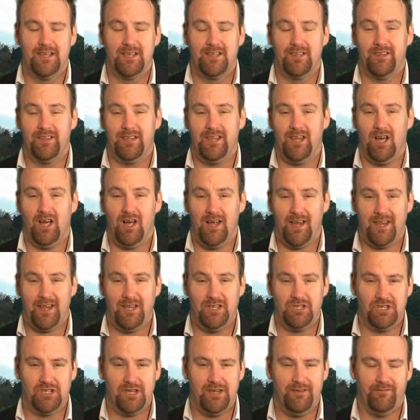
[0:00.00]
The
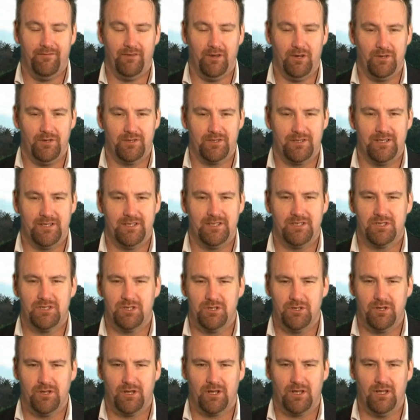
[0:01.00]
ING vote is
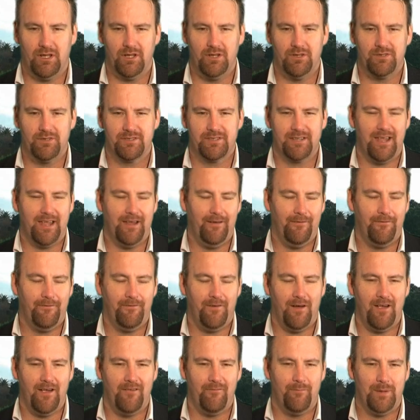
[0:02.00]
due to close at
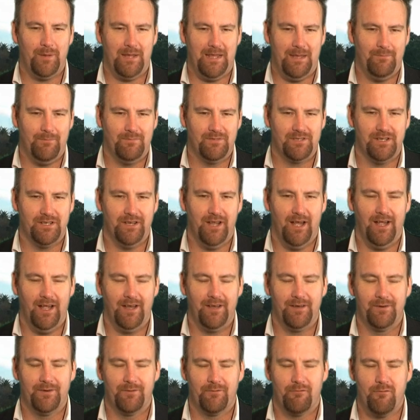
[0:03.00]
5 pm
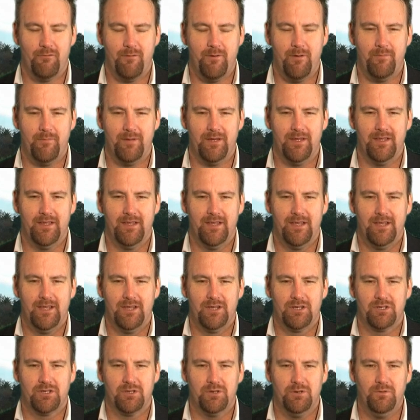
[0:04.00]
tonight. Remember,
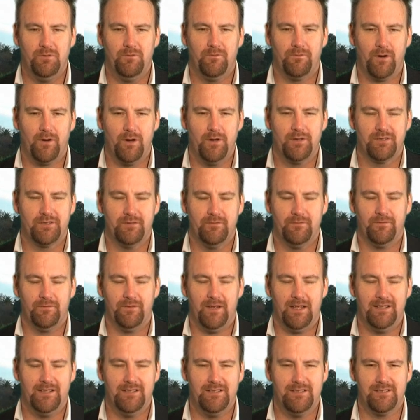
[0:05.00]
two frozen
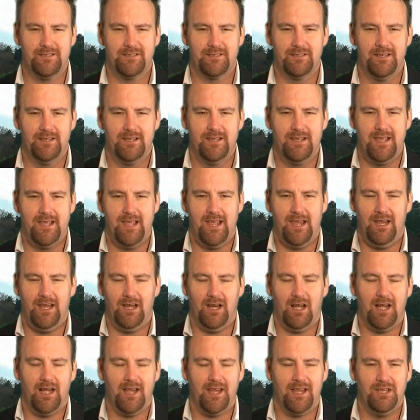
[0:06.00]
funds in
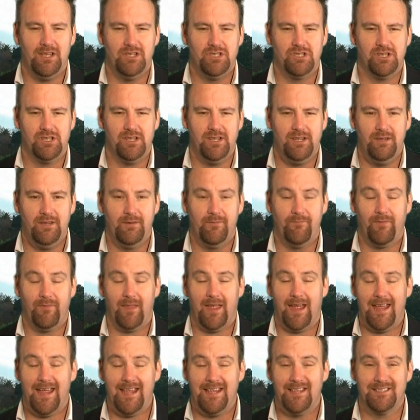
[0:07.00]
ING.
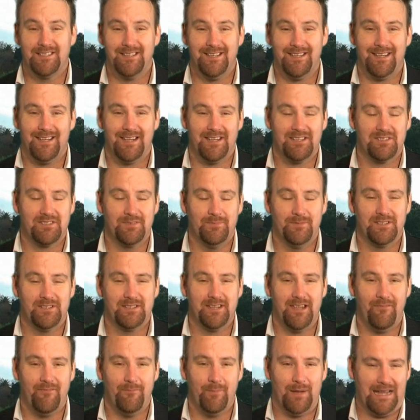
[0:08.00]
ANZ customers
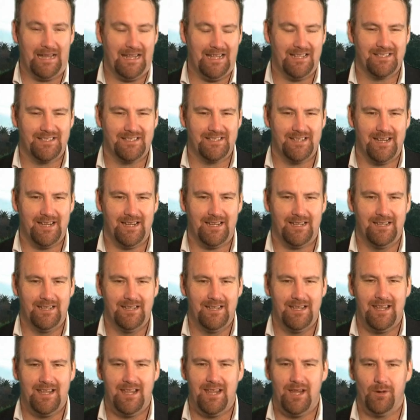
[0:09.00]
have money at stake
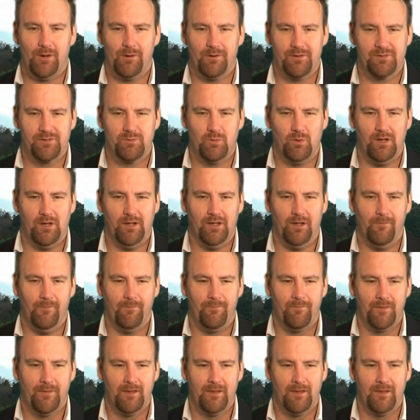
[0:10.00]
here as well.